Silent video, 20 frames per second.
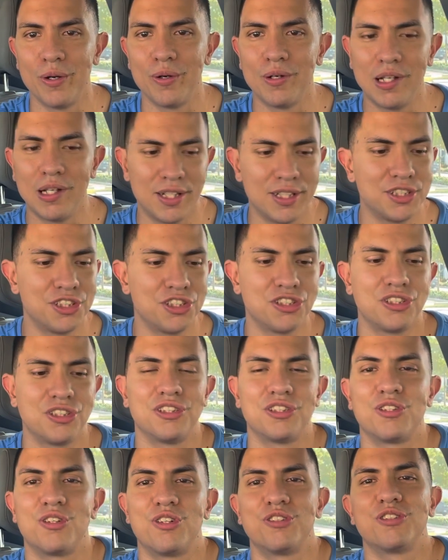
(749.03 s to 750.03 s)
Like it just
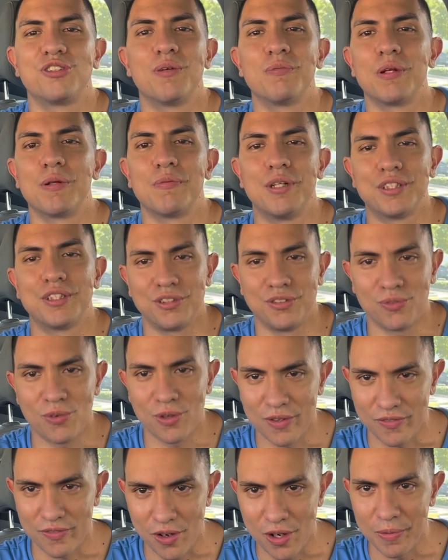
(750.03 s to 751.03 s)
sits on our stomach and makes us
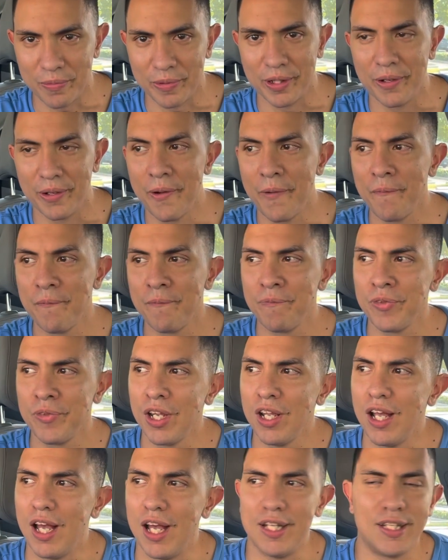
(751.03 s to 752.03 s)
want to vomit.
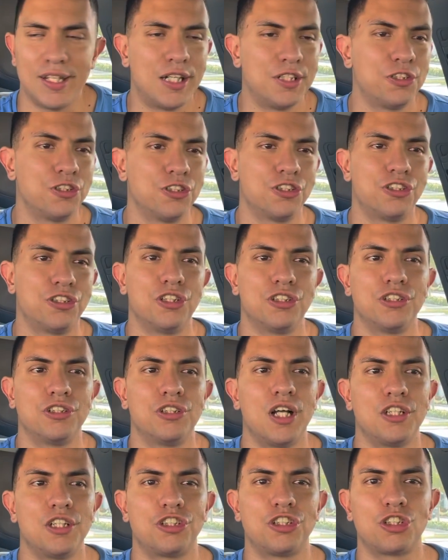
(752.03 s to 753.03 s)
And that just does
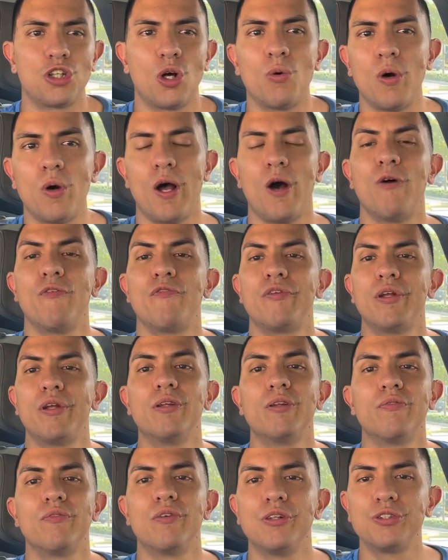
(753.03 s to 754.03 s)
not show a healthy
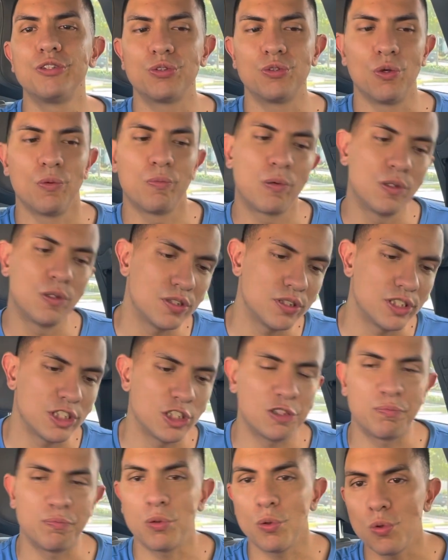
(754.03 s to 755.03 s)
individual, a person
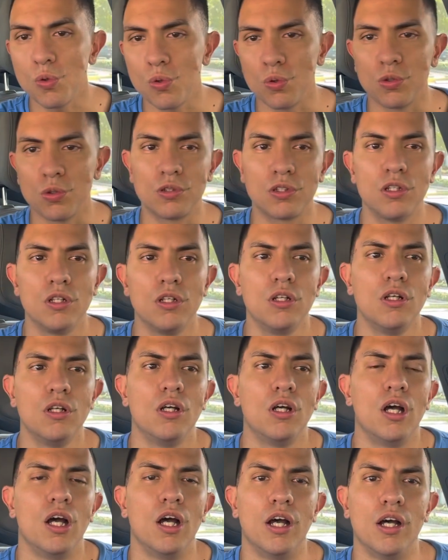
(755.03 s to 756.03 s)
that's pulled.
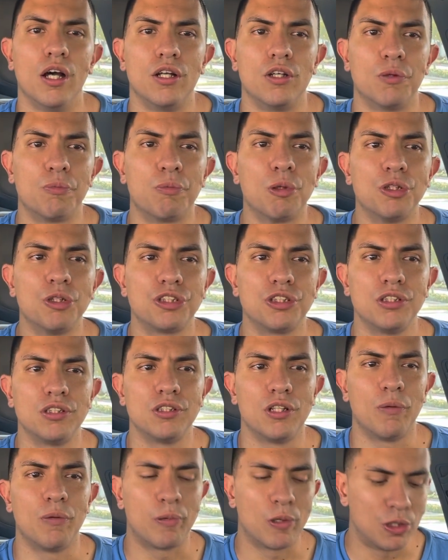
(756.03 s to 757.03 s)
And a person
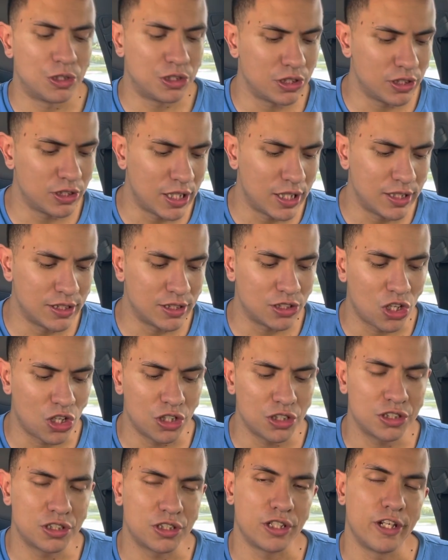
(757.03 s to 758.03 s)
a person that is
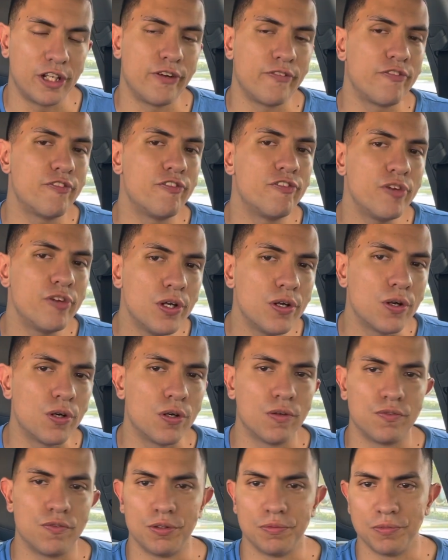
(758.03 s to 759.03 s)
constantly in fear
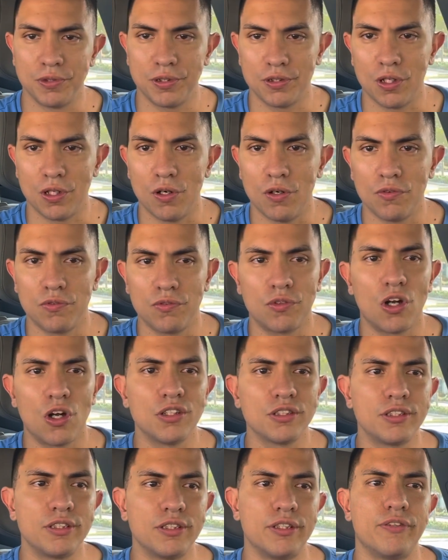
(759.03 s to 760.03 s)
of himself,
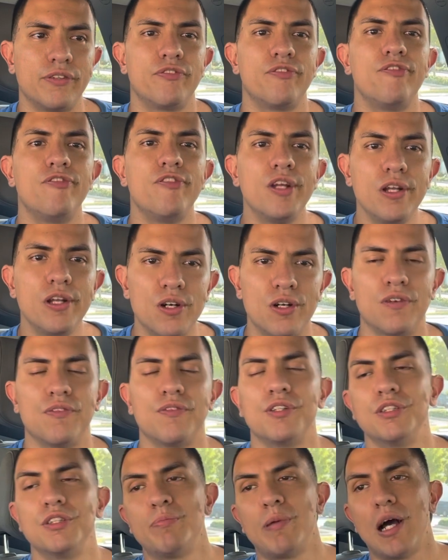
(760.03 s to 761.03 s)
constantly in fear of
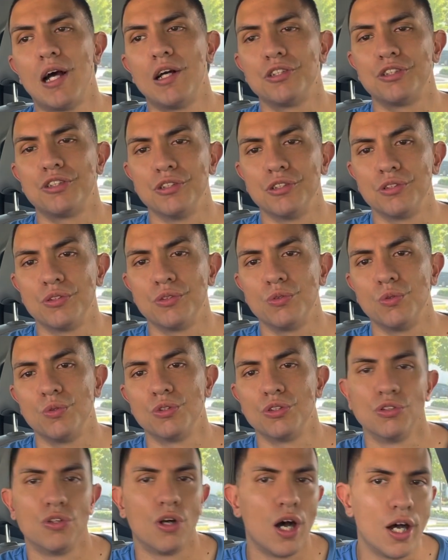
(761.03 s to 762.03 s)
his passions or
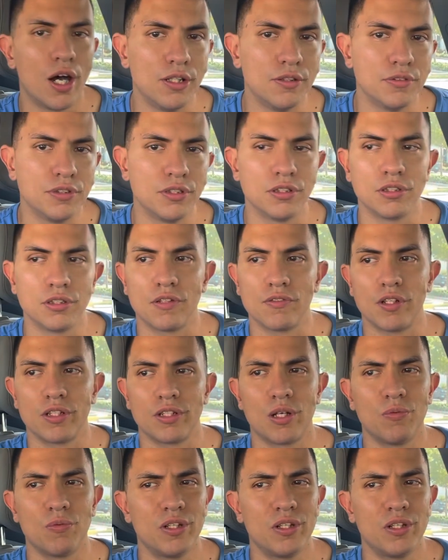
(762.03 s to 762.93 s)
drives and stuff like that.